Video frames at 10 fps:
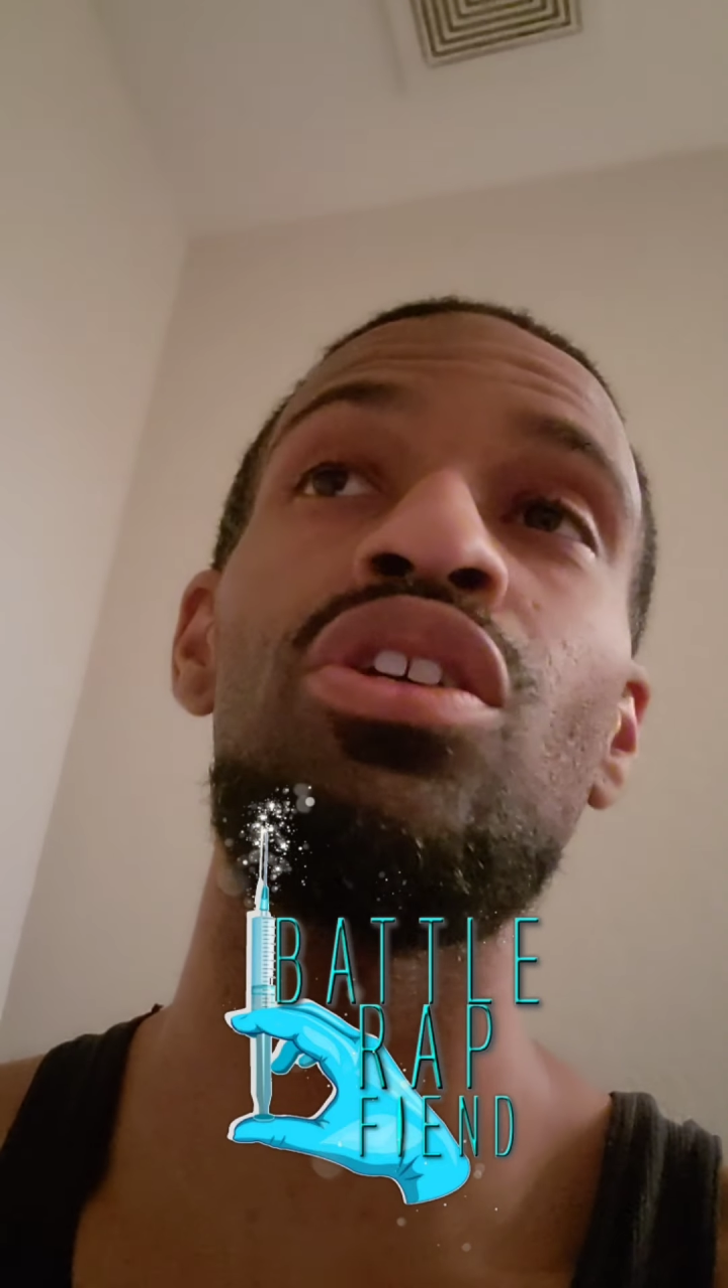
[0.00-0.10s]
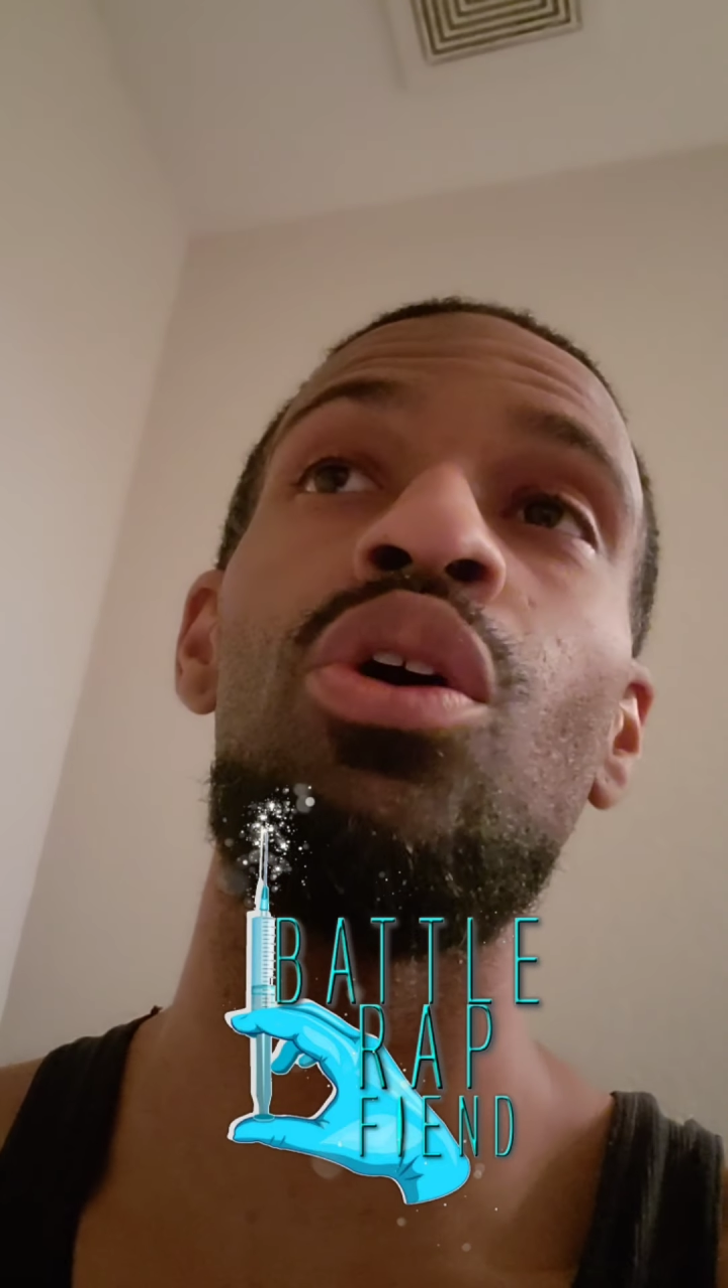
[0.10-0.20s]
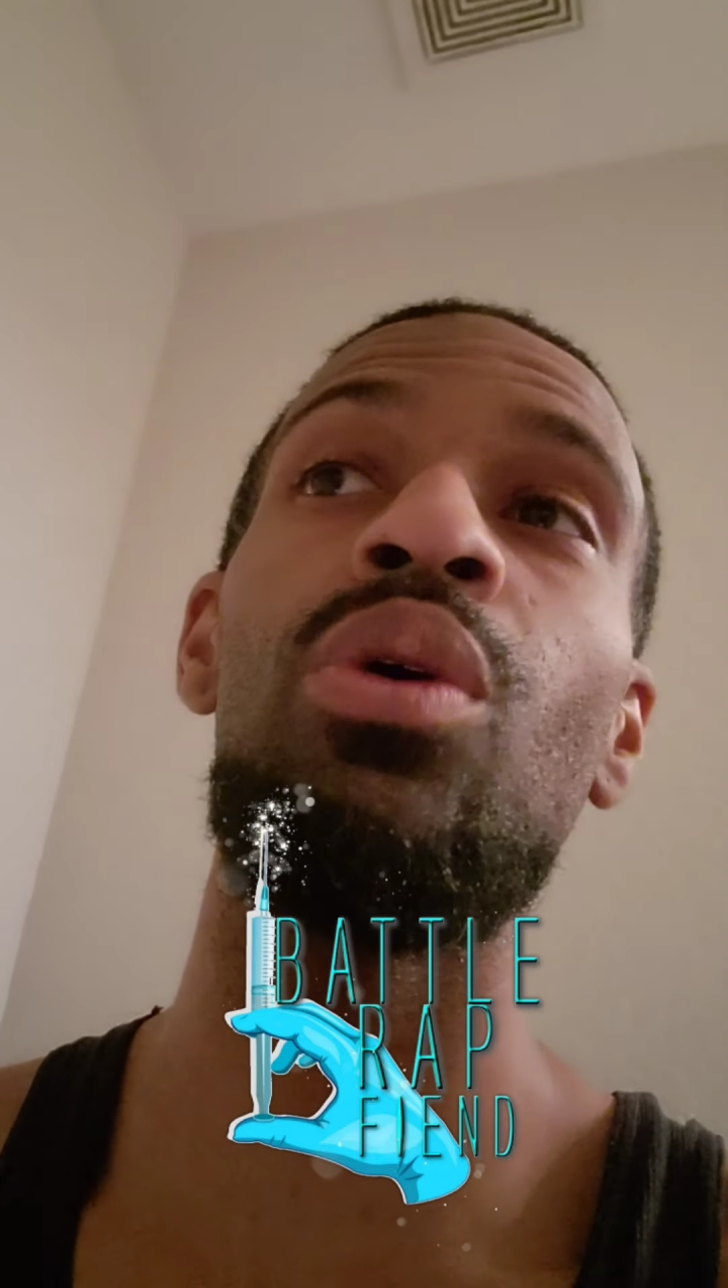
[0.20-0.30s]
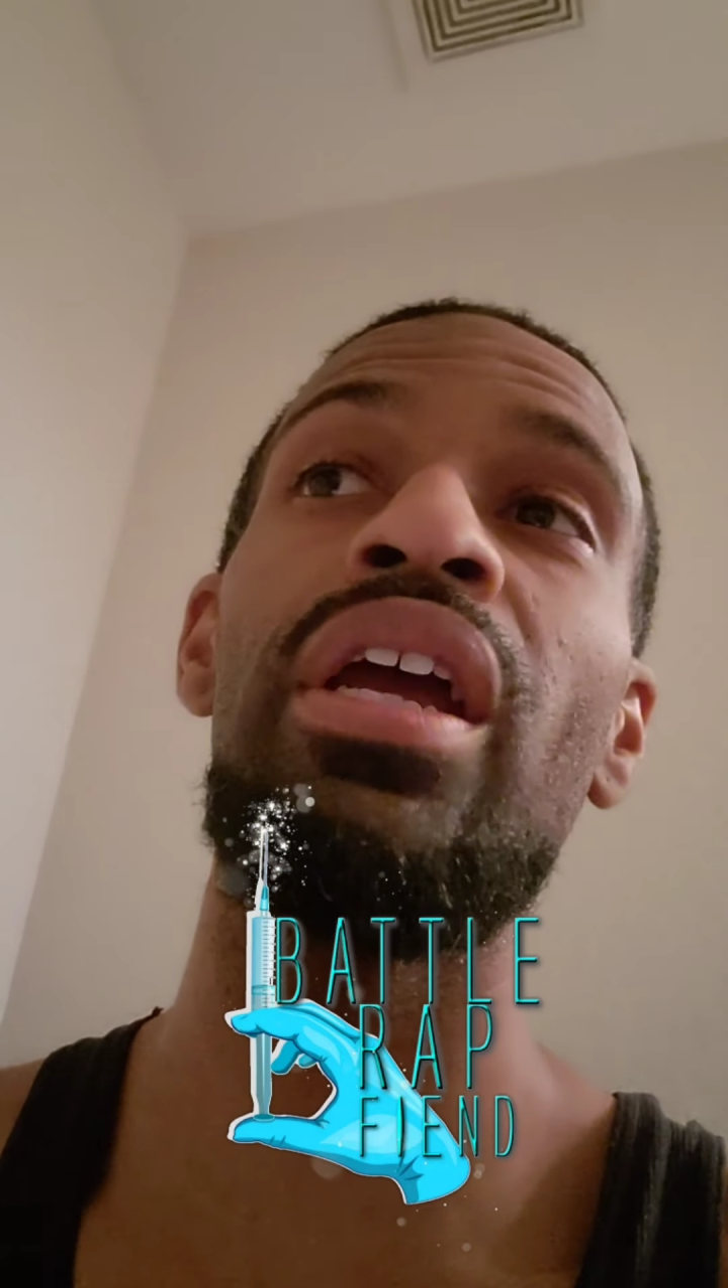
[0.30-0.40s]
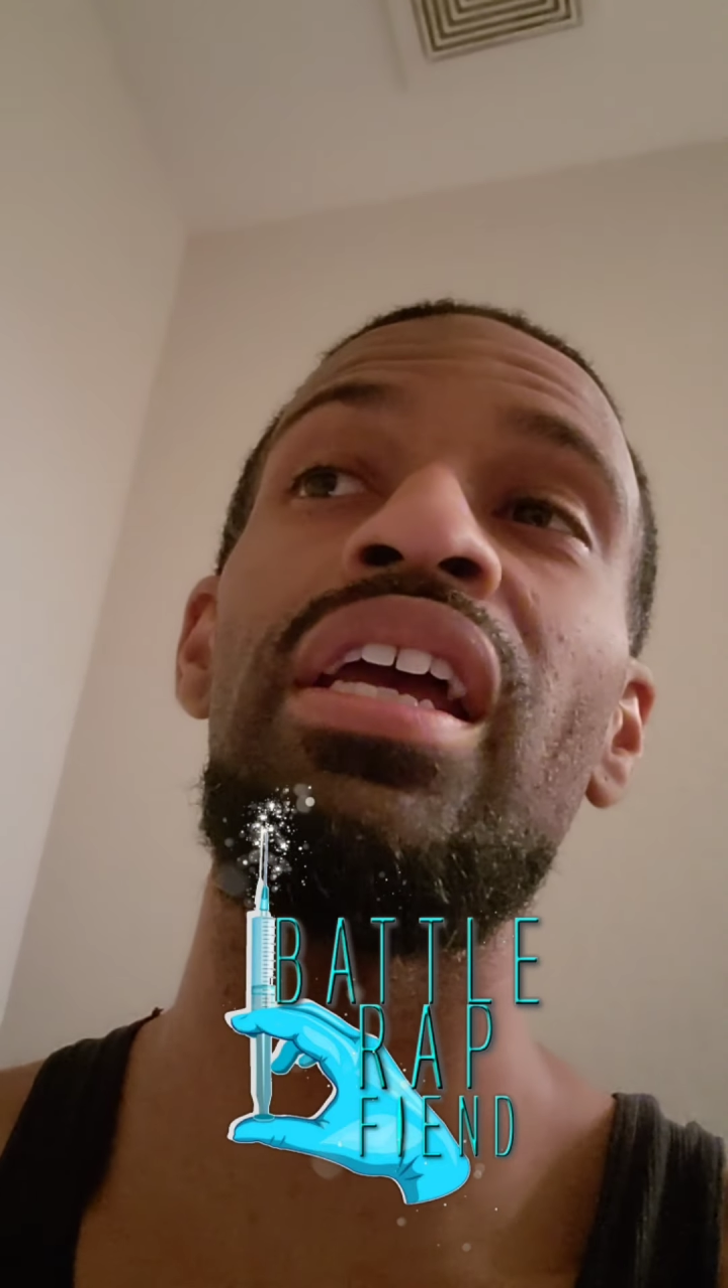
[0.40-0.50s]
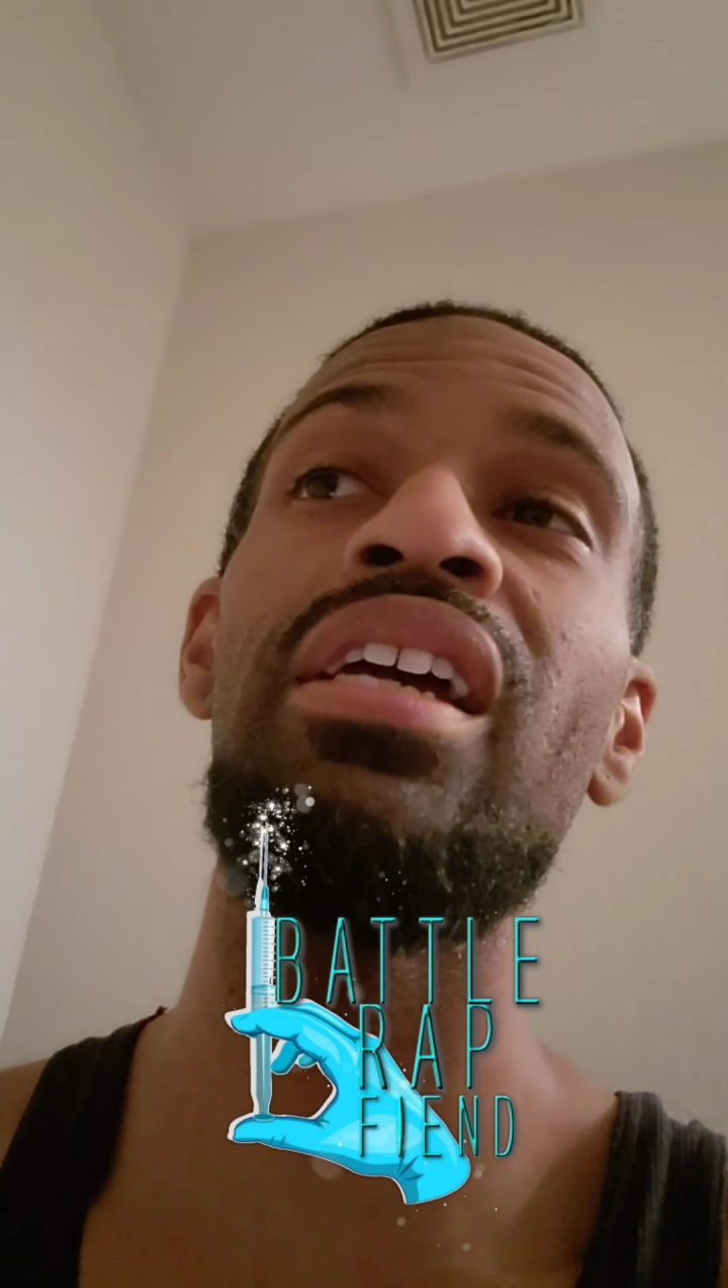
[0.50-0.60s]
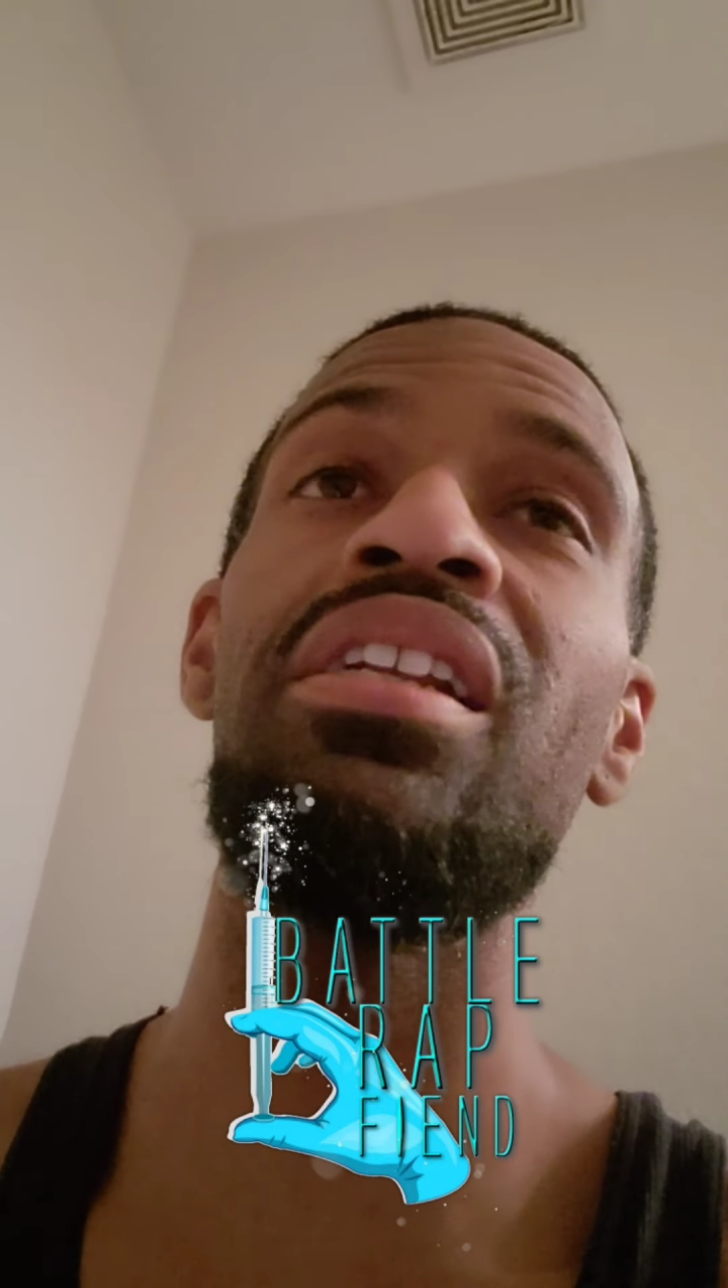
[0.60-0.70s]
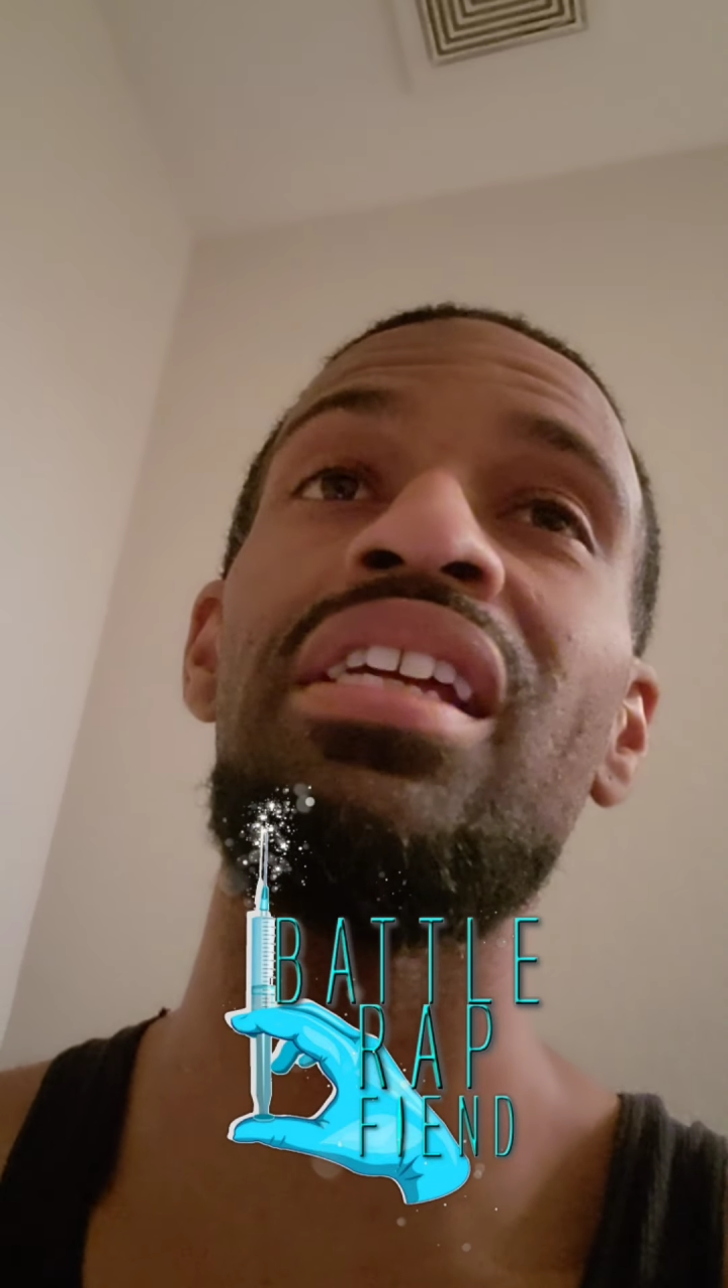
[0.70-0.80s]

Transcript: go ahead